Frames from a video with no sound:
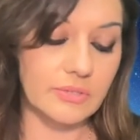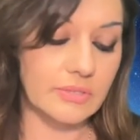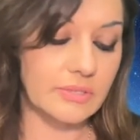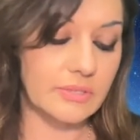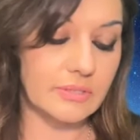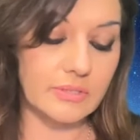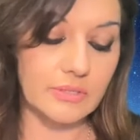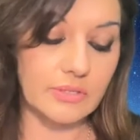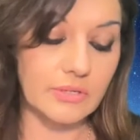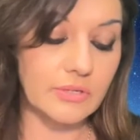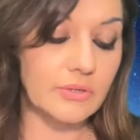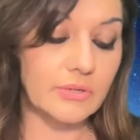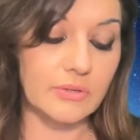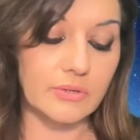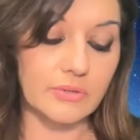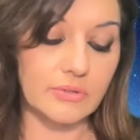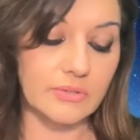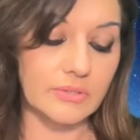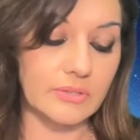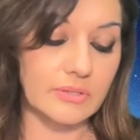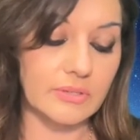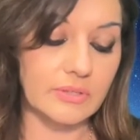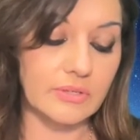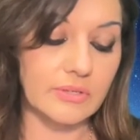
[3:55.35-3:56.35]
It's
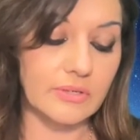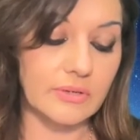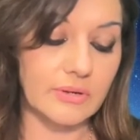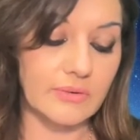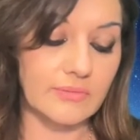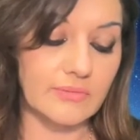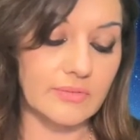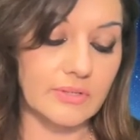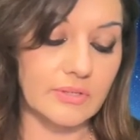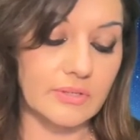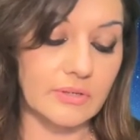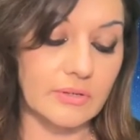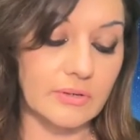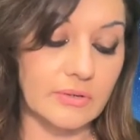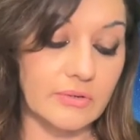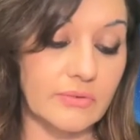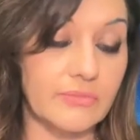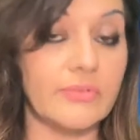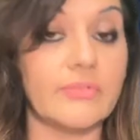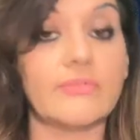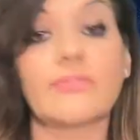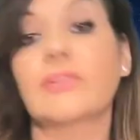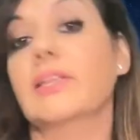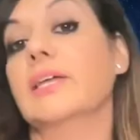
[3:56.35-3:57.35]
huge. And I've done a lot
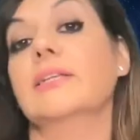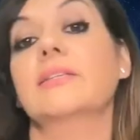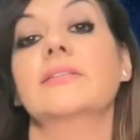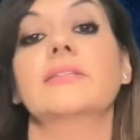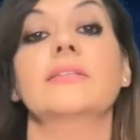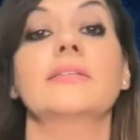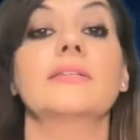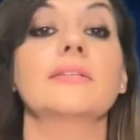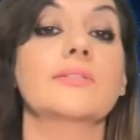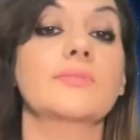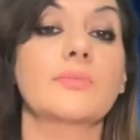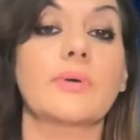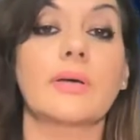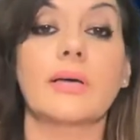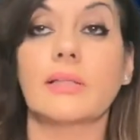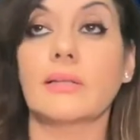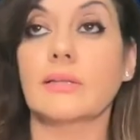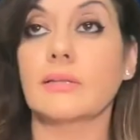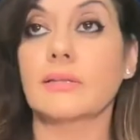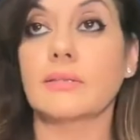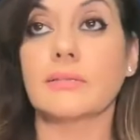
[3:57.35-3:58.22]
of reflecting as well,